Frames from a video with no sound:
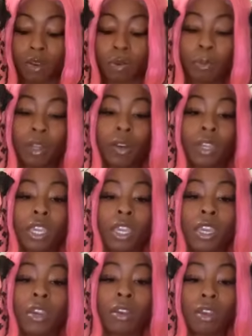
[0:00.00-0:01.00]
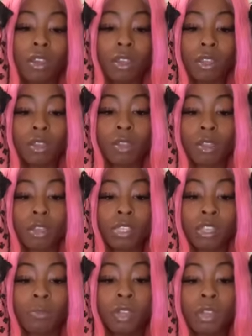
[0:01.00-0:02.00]
We're belonging here.
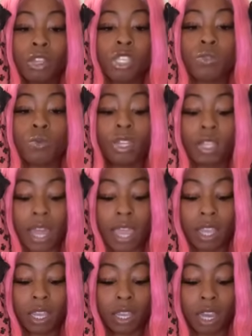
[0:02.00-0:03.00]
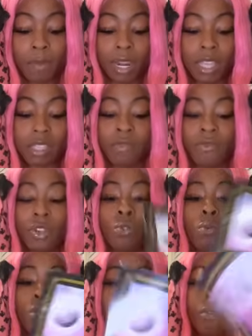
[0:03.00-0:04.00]
Something is really like coming into view
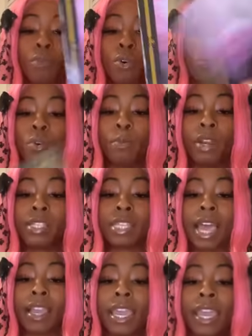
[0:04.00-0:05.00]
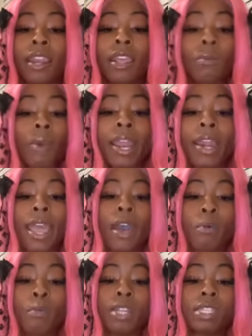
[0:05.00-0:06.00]
with the moon, but it's like hidden right
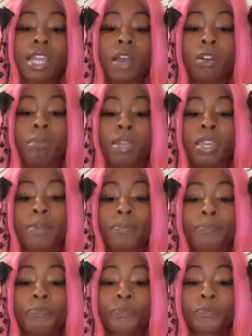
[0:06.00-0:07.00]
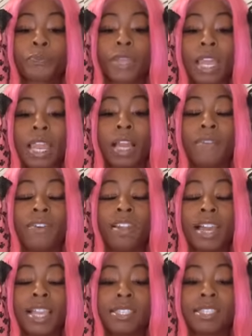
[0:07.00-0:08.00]
now, but it's not going to be like I feel
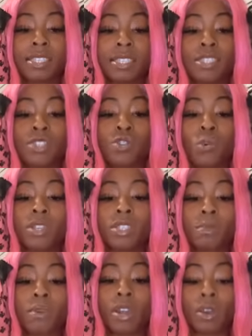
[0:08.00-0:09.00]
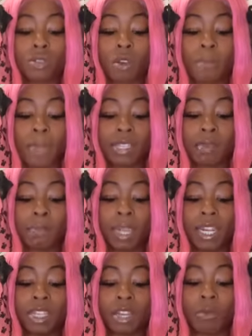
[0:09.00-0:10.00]
like you and someone else are meant to meet
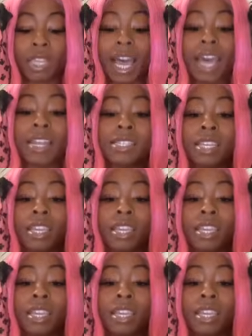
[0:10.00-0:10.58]
each other with honesty